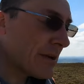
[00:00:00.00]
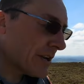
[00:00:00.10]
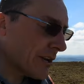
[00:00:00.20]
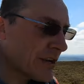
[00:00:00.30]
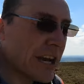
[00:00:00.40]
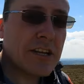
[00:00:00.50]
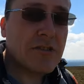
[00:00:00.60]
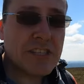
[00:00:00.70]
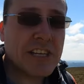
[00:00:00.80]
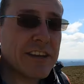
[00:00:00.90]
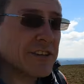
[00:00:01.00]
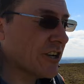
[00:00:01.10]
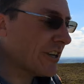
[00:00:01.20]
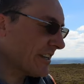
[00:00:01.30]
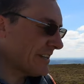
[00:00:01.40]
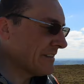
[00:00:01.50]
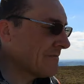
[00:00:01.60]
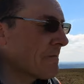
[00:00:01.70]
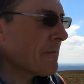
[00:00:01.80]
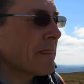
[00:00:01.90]
He'd learned how to use a slingshot,
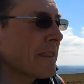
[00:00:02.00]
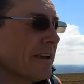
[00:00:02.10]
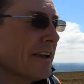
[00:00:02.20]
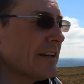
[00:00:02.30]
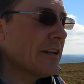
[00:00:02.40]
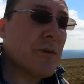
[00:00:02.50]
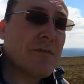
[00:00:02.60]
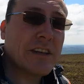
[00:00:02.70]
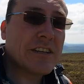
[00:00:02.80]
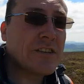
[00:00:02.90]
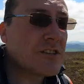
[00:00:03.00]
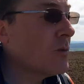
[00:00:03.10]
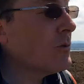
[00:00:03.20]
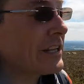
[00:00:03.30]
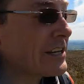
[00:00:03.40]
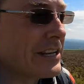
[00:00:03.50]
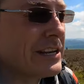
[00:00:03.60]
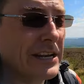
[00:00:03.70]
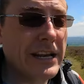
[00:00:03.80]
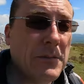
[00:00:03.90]
and he'd perfected it so well that he could
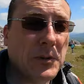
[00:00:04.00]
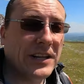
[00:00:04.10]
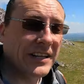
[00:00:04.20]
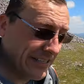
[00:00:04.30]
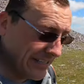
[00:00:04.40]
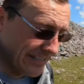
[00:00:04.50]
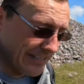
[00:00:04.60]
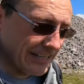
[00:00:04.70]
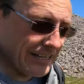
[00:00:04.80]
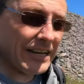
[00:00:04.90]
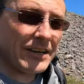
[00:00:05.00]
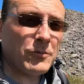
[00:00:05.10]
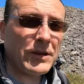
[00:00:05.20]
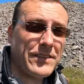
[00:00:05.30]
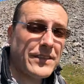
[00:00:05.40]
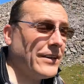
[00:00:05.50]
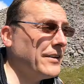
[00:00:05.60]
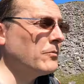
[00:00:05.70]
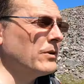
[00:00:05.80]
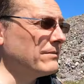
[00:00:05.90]
hit an apple uh, with
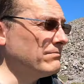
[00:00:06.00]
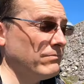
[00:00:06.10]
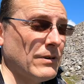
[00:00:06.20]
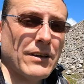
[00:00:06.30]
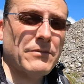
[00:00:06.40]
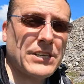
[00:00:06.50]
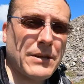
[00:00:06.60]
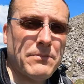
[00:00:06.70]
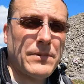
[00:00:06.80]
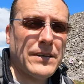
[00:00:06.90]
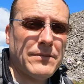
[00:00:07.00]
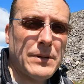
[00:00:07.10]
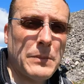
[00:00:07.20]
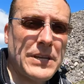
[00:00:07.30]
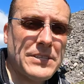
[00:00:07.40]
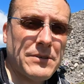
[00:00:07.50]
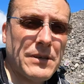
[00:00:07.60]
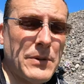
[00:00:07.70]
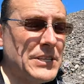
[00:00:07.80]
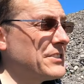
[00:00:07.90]
with with obviously a, a piece of,
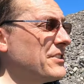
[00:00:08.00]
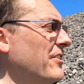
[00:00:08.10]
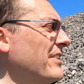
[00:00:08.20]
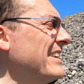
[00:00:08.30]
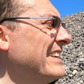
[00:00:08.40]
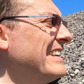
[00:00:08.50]
a piece of stone